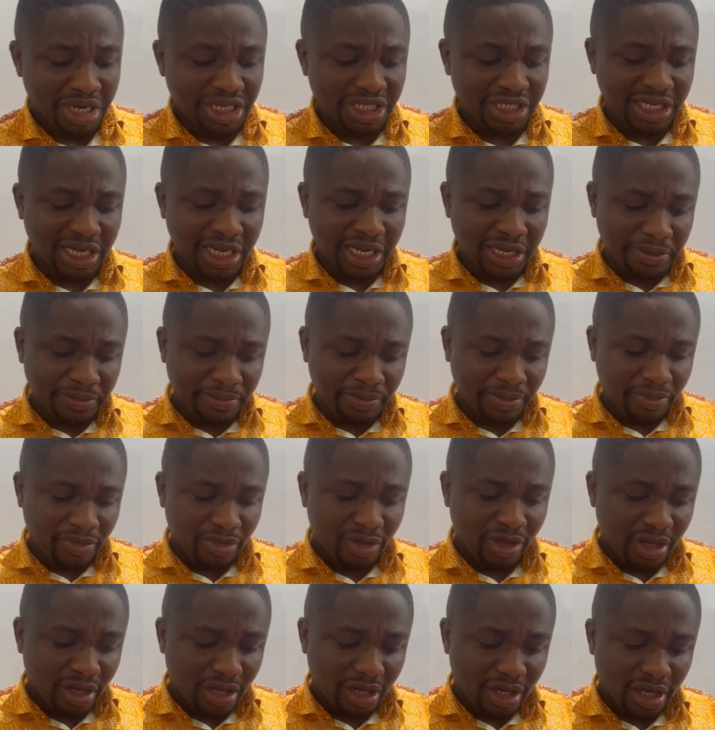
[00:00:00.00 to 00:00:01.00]
measure
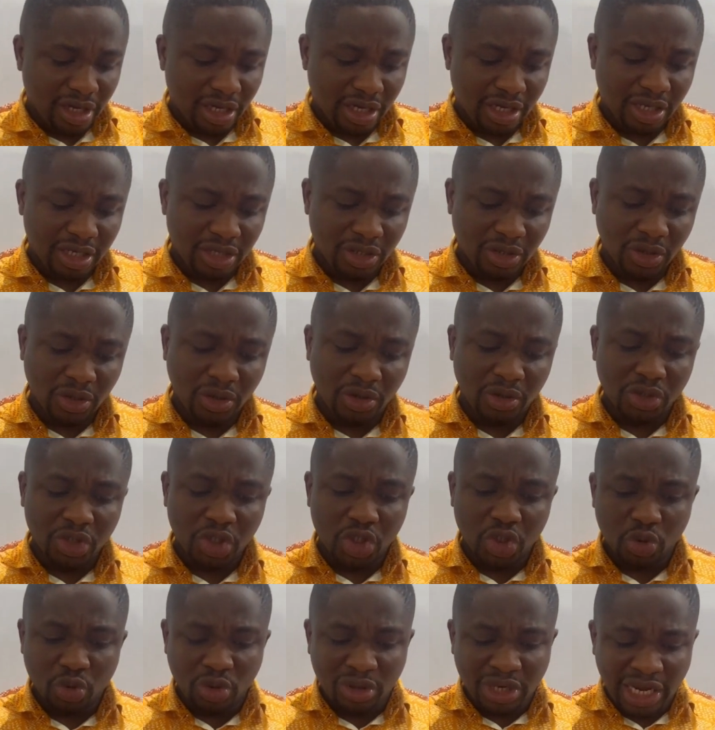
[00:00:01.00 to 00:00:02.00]

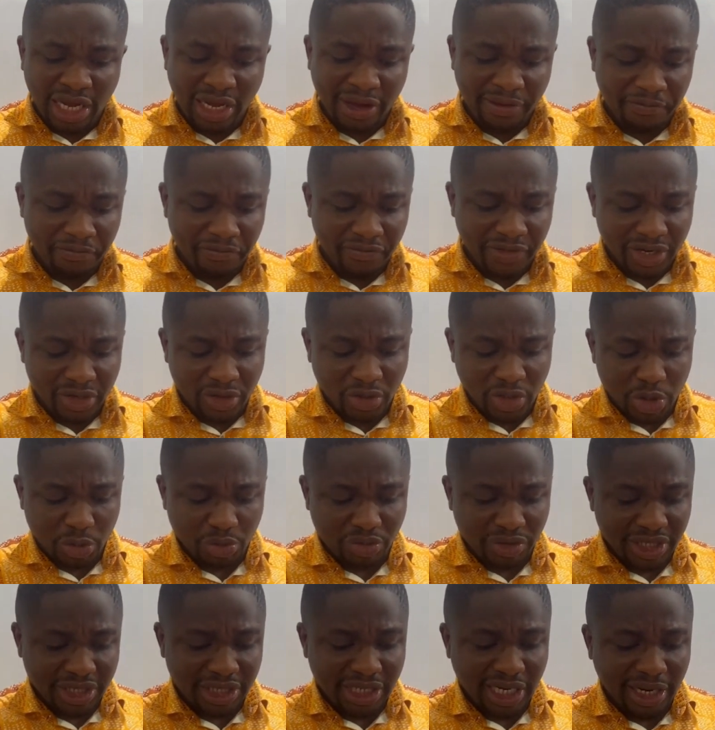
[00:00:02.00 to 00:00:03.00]
your jugular venous
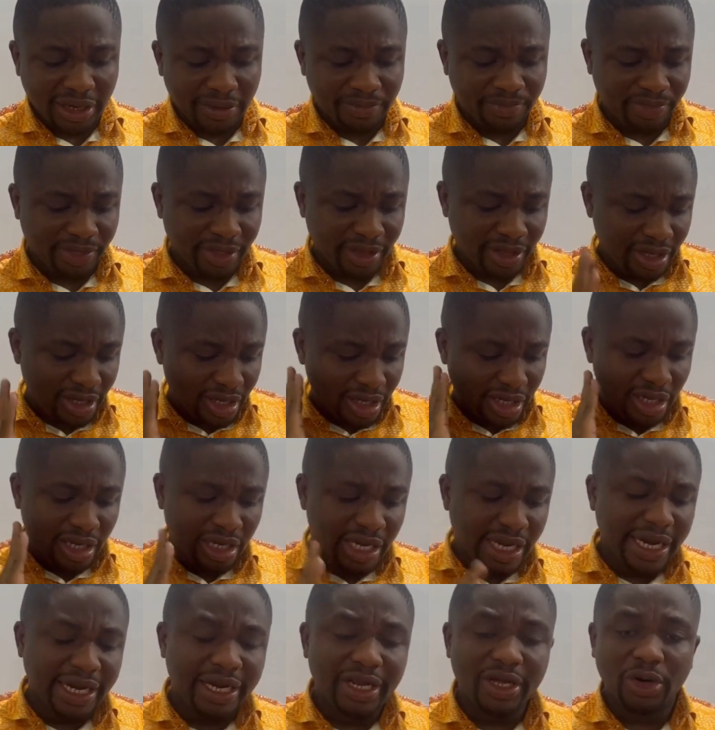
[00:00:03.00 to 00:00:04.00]
pressure
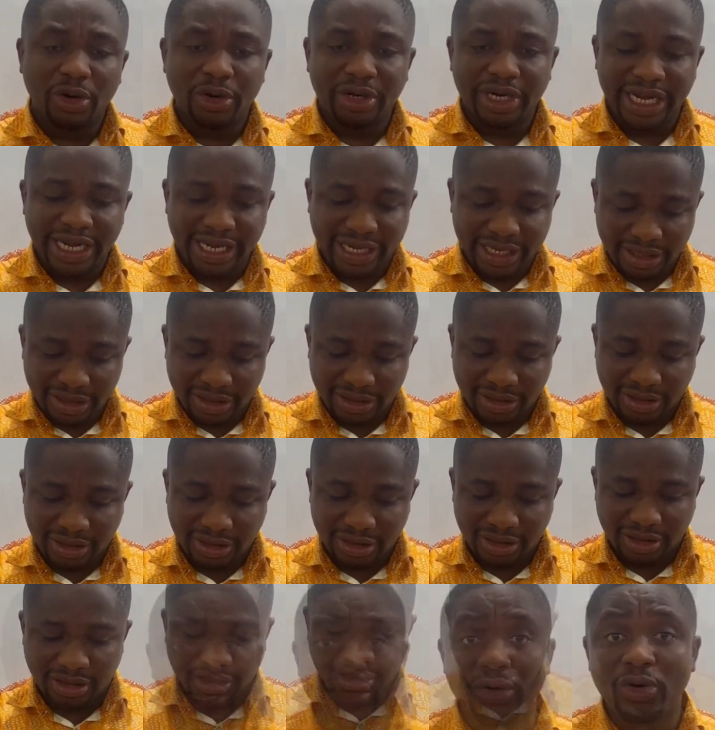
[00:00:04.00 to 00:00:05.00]
in your neck.
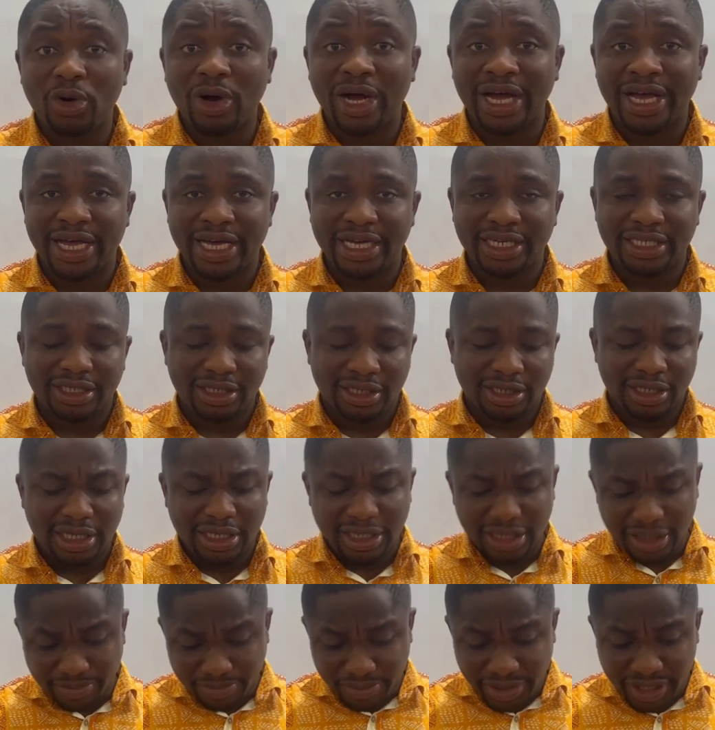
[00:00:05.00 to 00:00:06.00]
I go ahead,
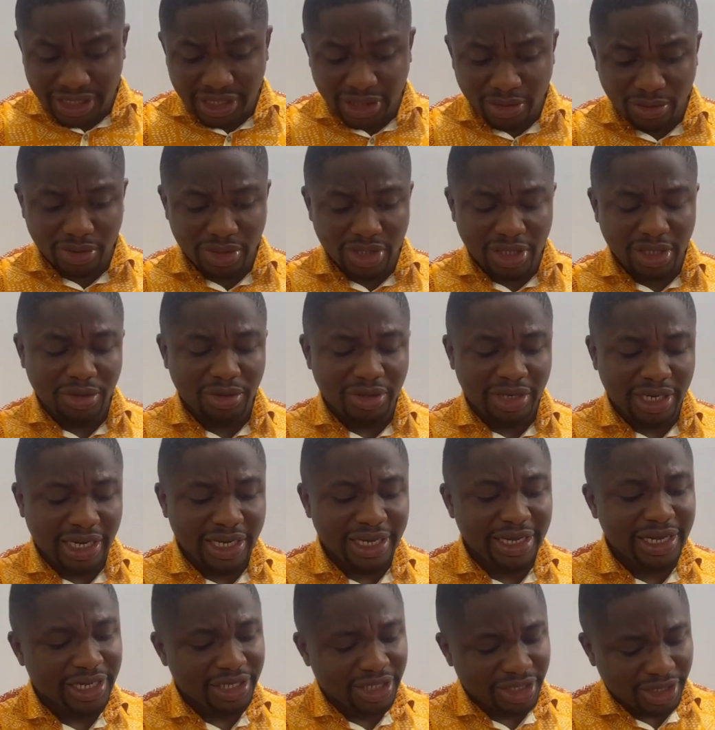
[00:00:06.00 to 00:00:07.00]
and the patient will tell you
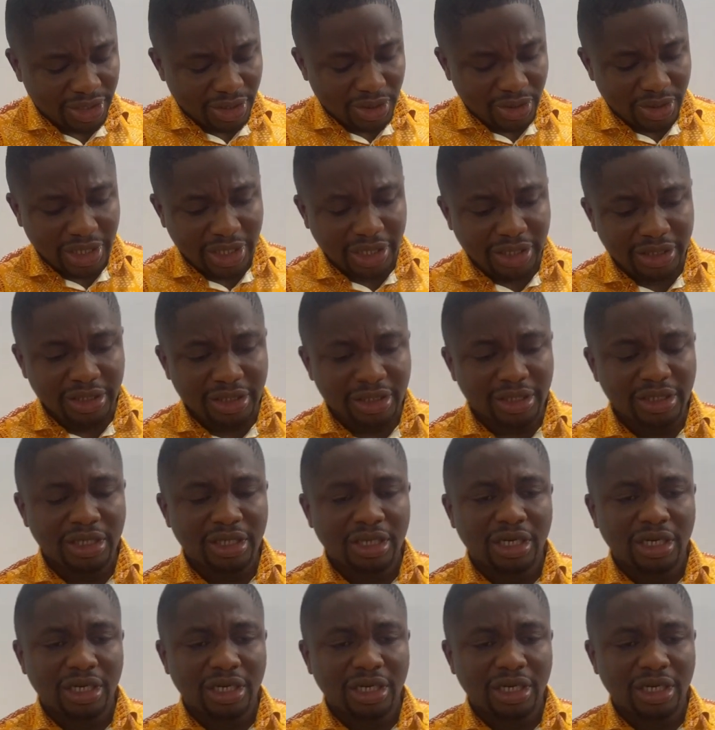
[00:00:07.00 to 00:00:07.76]
that yes, you can